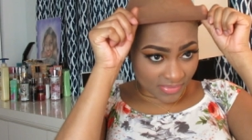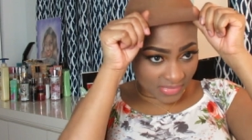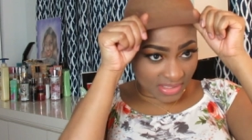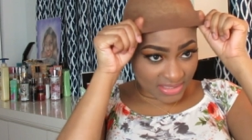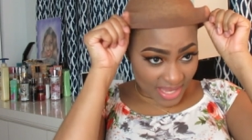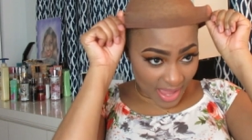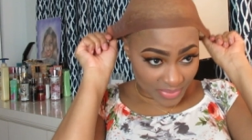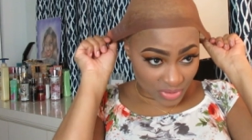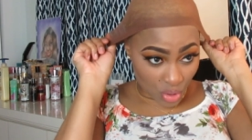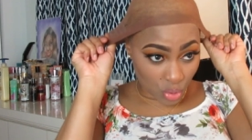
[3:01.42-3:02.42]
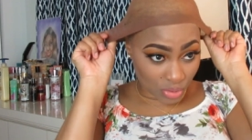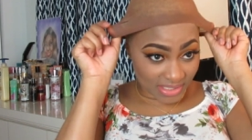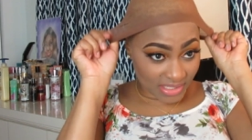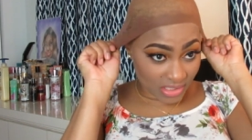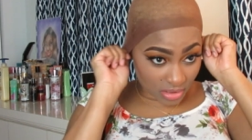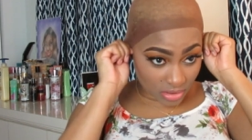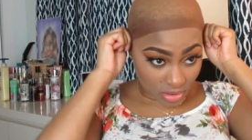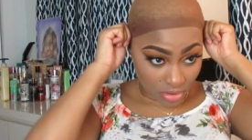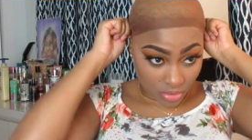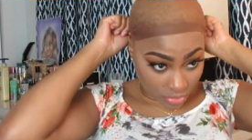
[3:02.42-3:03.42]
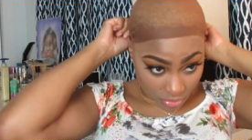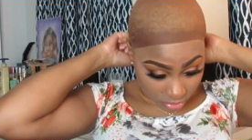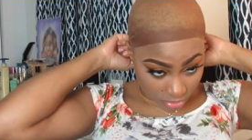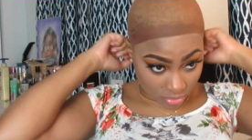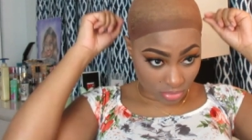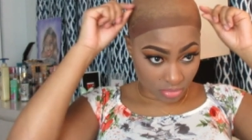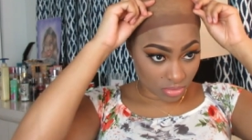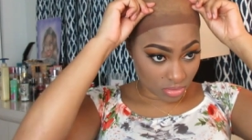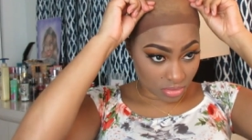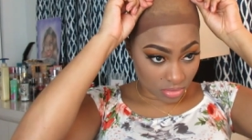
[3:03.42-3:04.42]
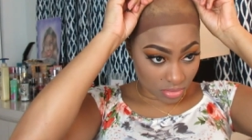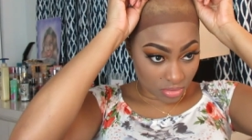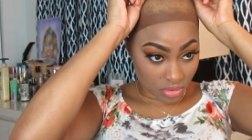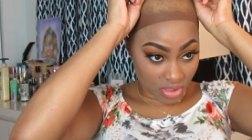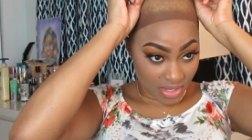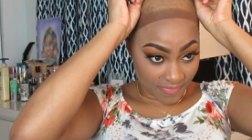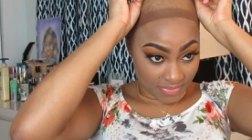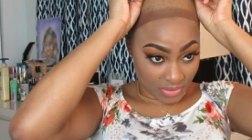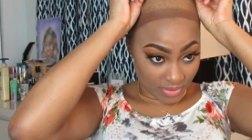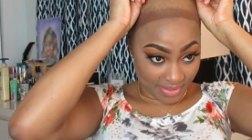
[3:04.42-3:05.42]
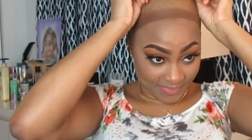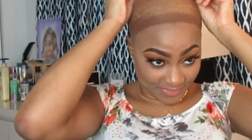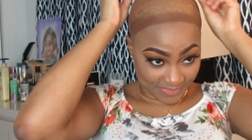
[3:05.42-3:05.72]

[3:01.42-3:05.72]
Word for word: this cap is holy so don't come for me okay